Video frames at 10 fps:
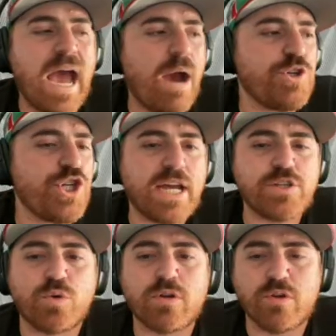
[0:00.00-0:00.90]
how would you guys
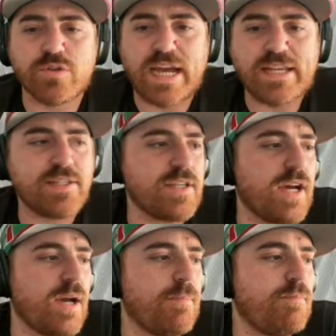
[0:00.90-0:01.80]
order those guys?
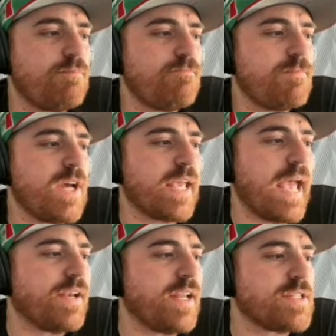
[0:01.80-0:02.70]

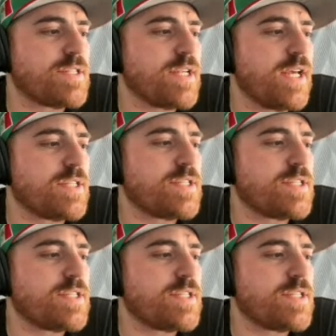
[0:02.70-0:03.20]
Again, it's